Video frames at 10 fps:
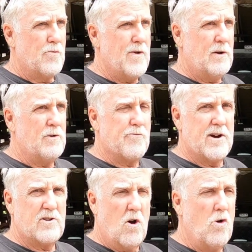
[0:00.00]
really with
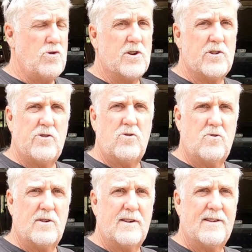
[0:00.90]
rust, all you can
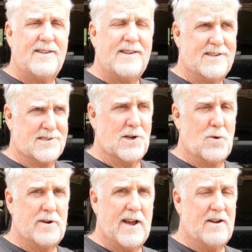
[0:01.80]
do is
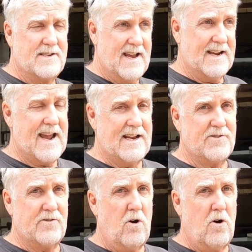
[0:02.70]
slow it down. It's like cancer.